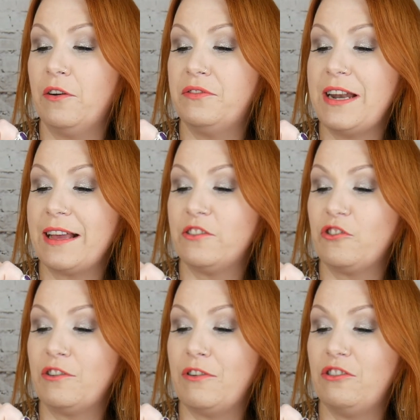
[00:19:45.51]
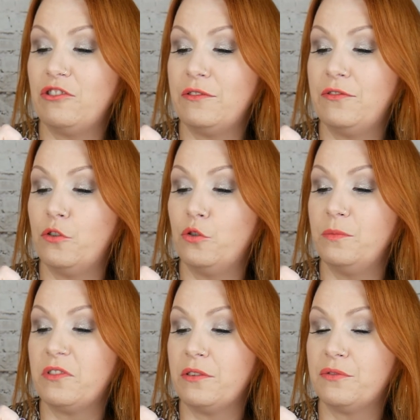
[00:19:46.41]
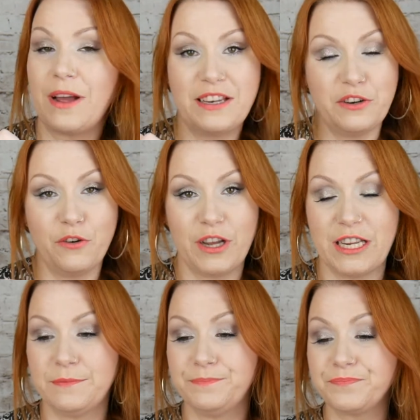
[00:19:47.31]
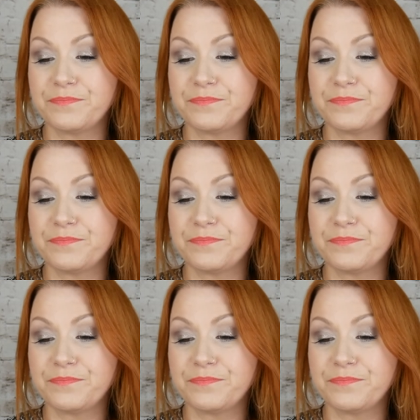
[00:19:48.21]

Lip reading: of next generation forms of retinoid.